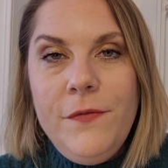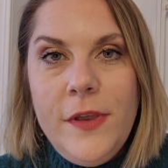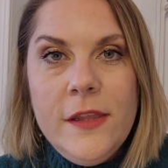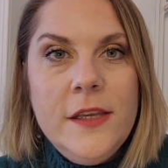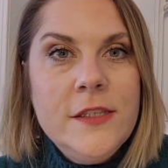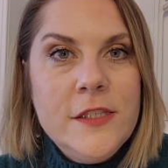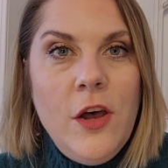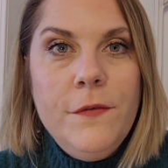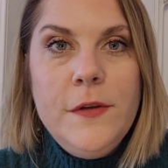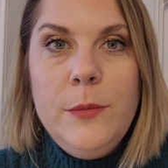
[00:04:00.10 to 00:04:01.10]
feeling
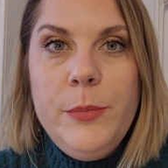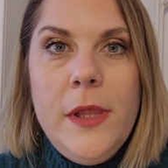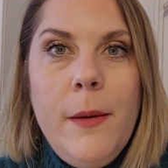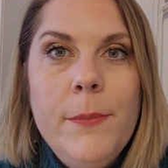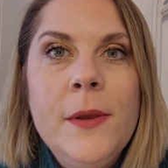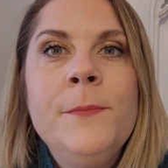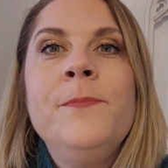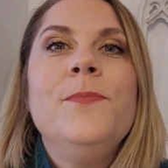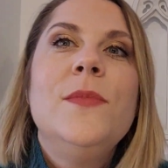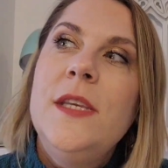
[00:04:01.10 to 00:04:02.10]
soft and plump,
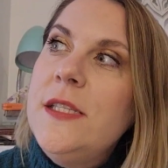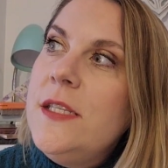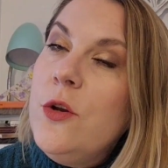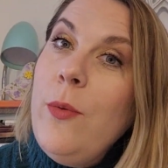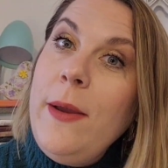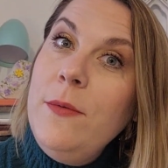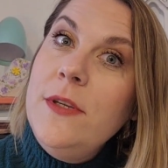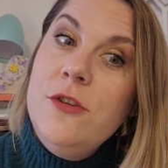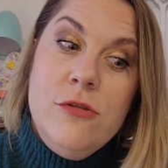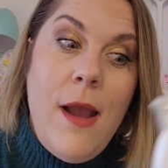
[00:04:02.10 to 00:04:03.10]
this is a great one
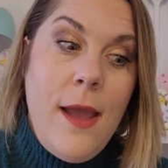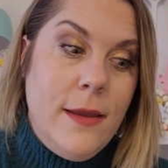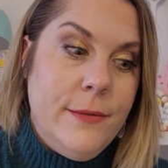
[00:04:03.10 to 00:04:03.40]
to try.